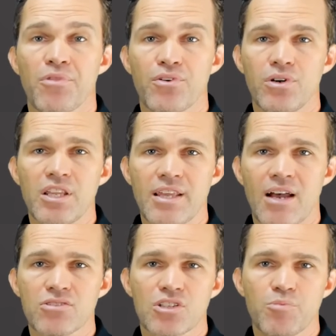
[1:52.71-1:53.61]

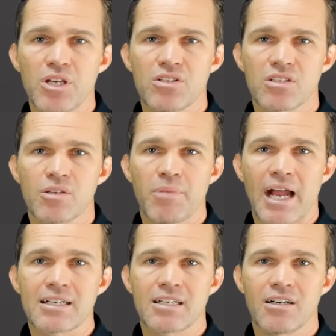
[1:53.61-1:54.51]
30,000 species of
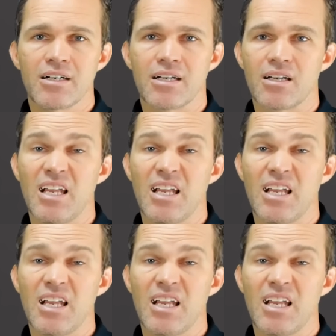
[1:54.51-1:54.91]
bacteria